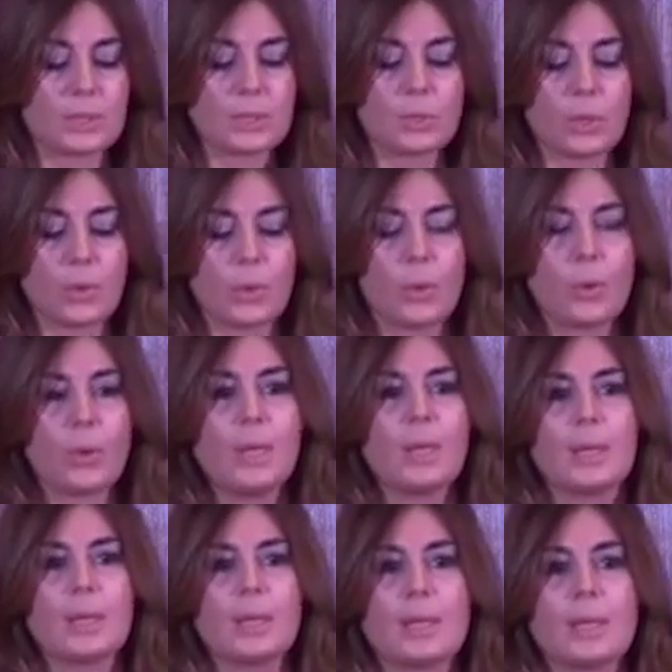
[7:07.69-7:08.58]
So
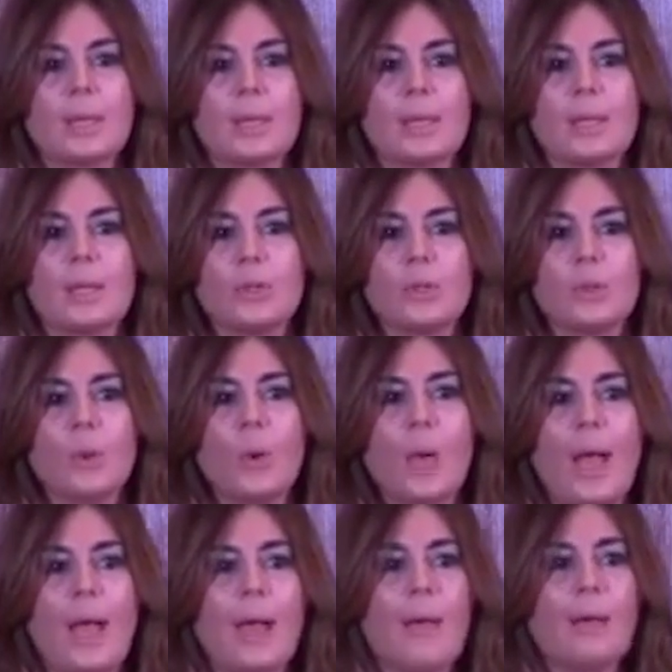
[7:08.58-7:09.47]
you
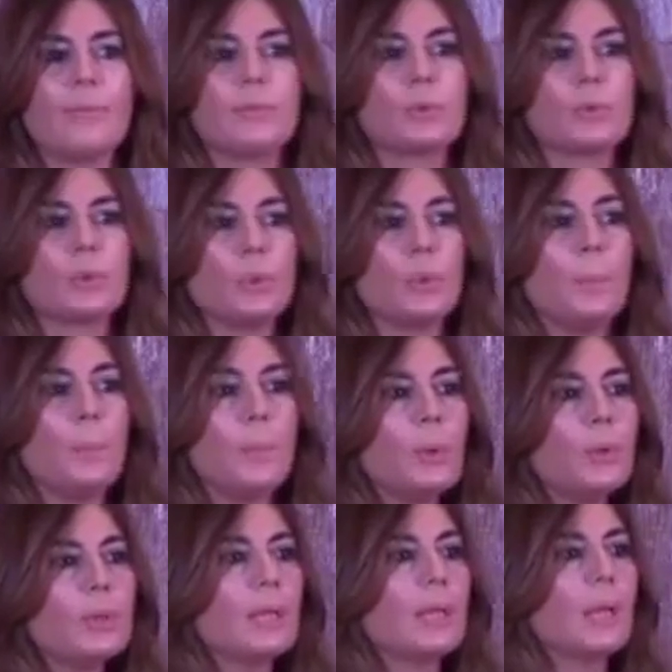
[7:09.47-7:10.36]
have to
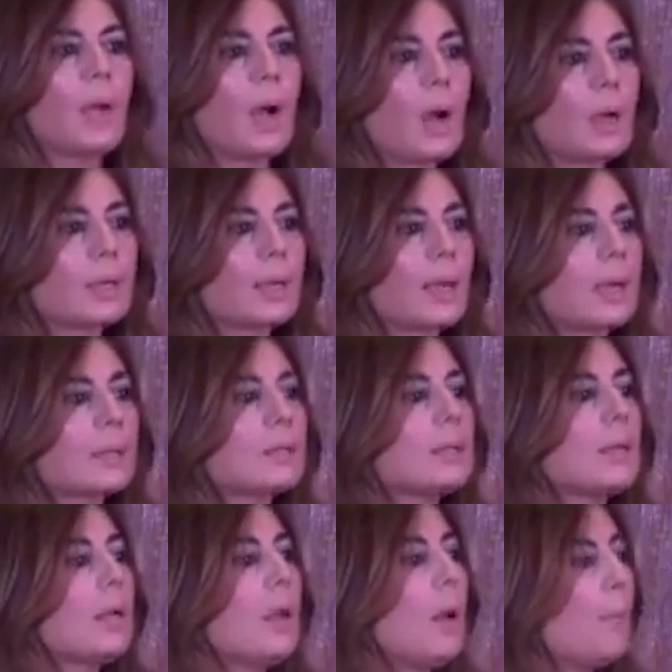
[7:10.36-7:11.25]
put in contact